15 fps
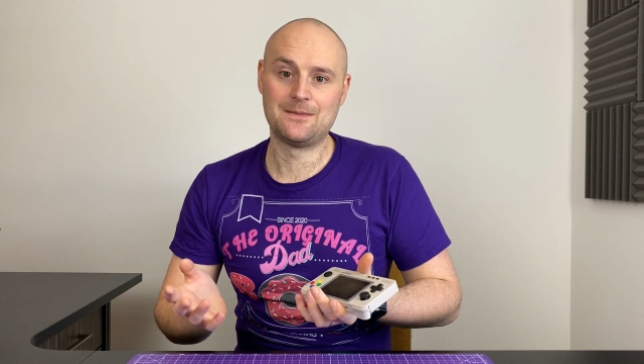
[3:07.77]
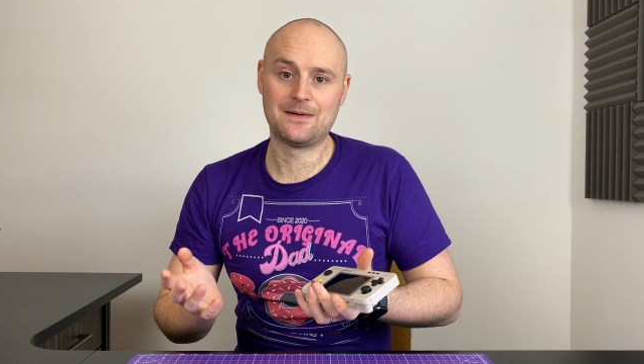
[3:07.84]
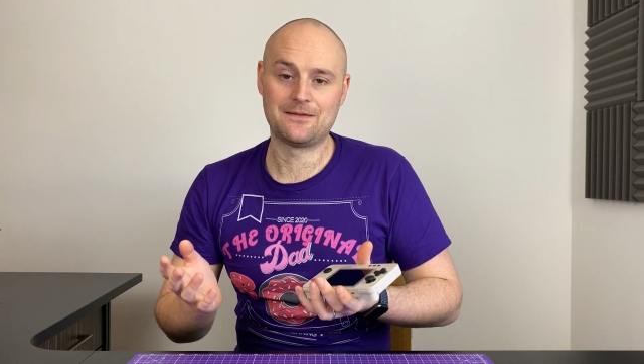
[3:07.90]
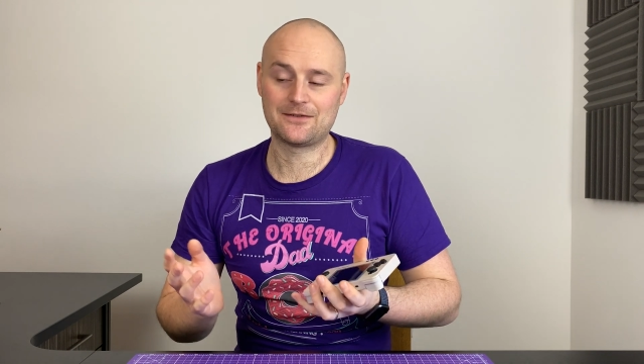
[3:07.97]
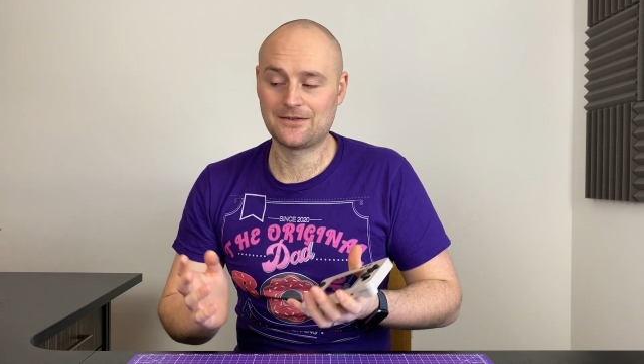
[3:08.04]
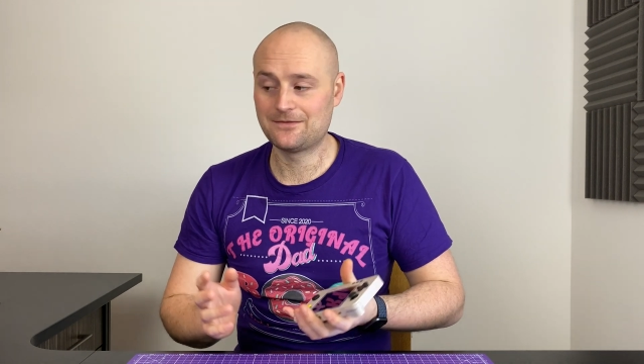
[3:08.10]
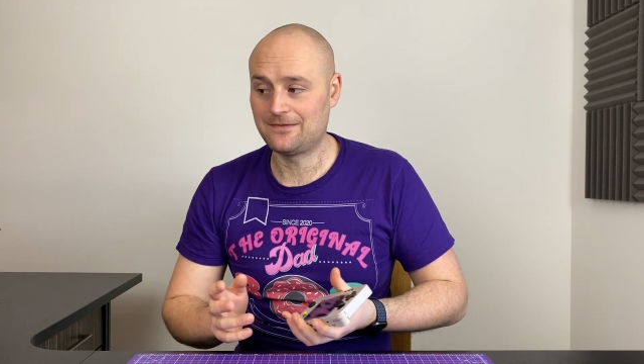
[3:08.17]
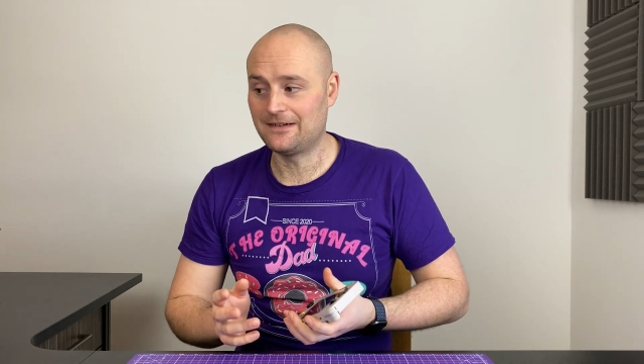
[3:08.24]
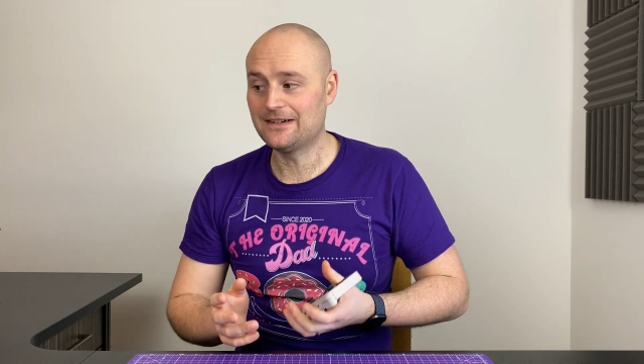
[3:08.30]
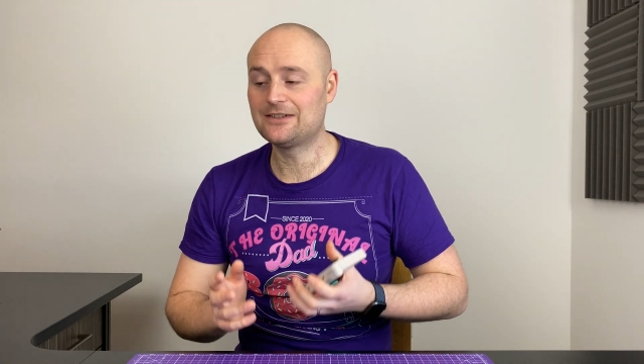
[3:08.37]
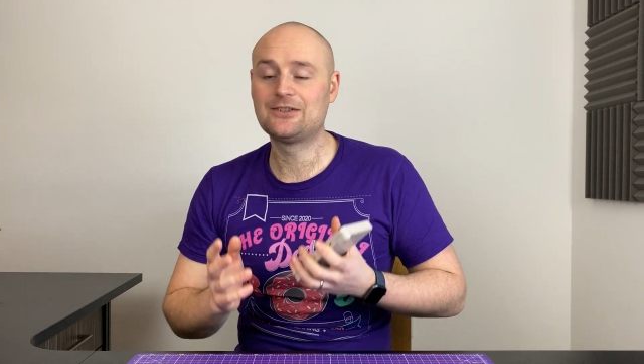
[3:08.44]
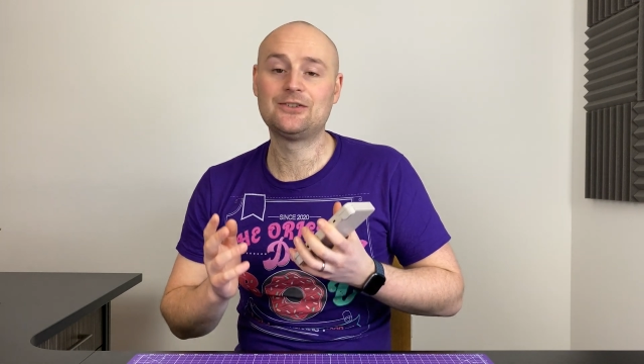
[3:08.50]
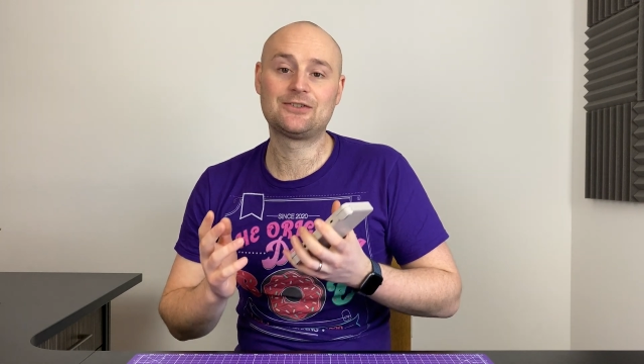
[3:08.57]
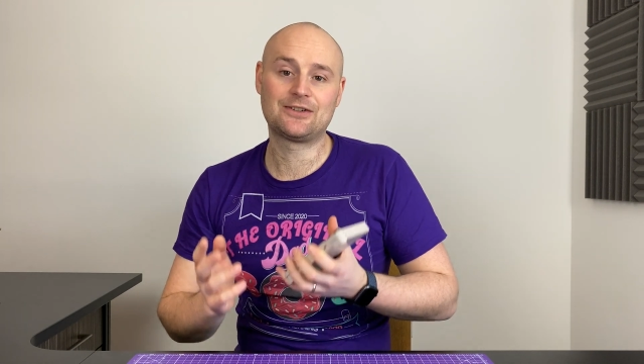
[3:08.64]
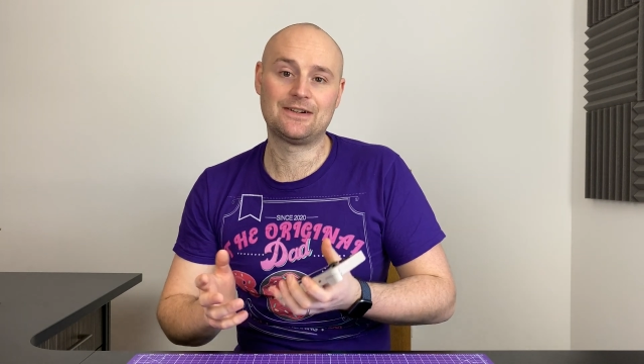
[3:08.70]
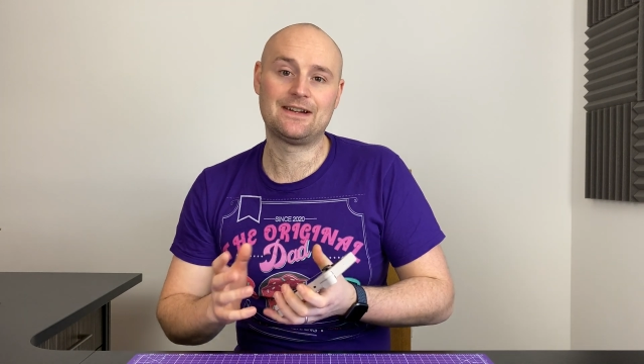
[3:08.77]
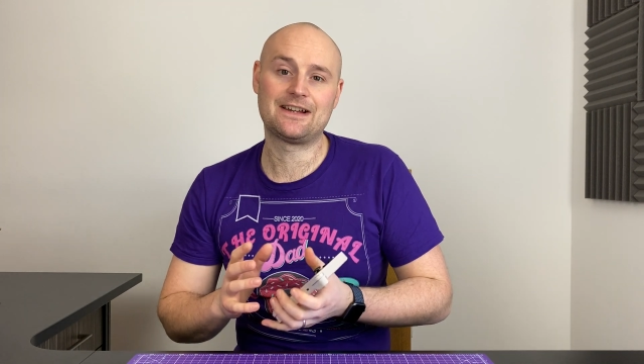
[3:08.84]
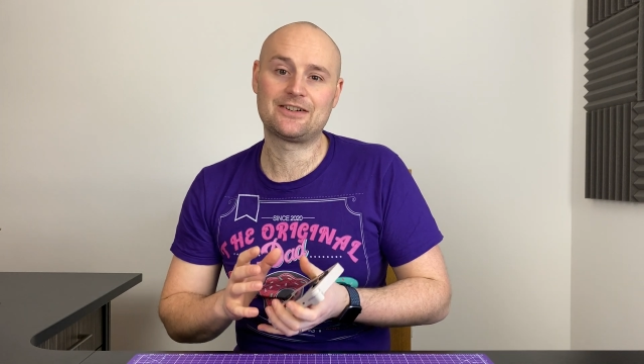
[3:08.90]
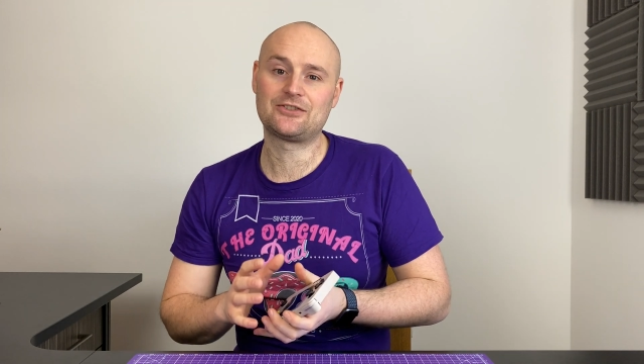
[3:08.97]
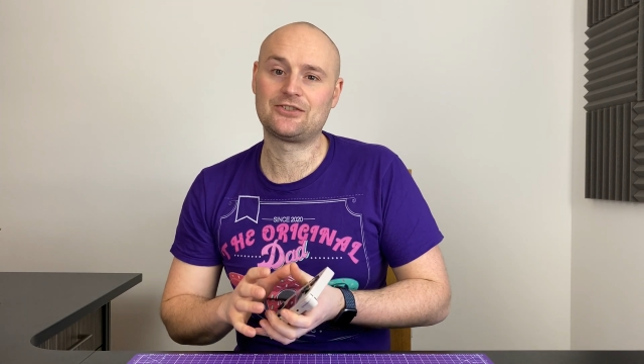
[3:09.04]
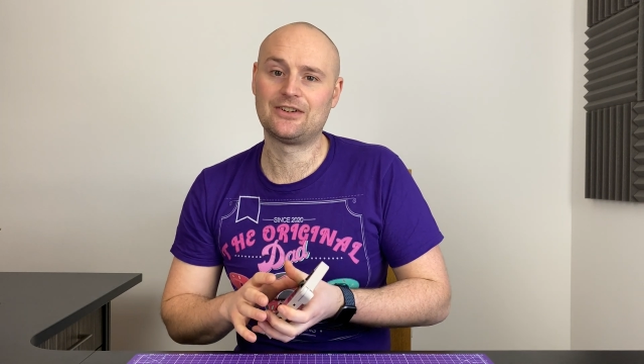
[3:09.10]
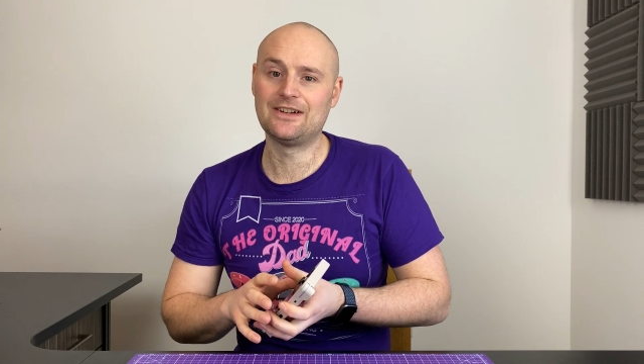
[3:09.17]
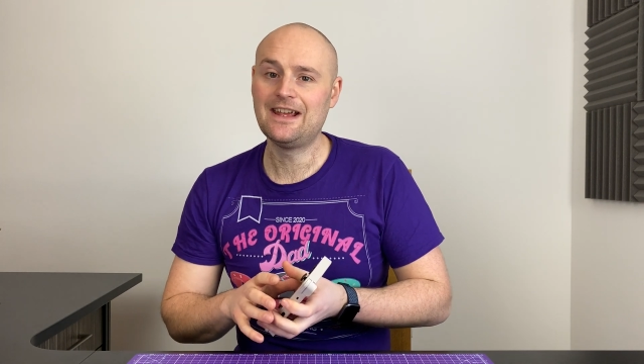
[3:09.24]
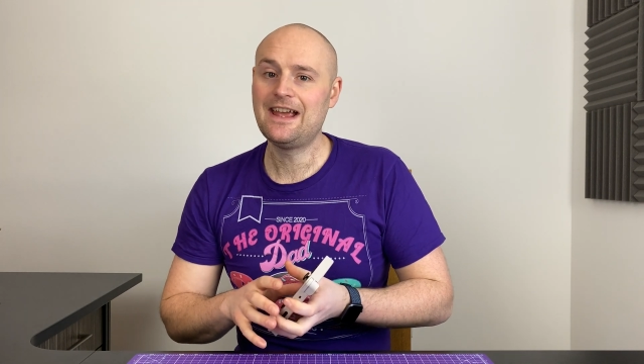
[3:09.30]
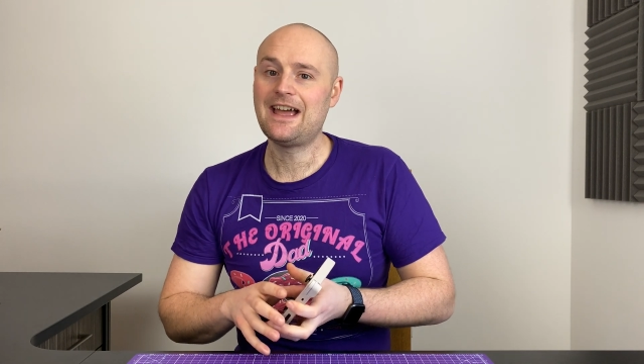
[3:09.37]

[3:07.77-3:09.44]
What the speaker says: I've got a very good connection,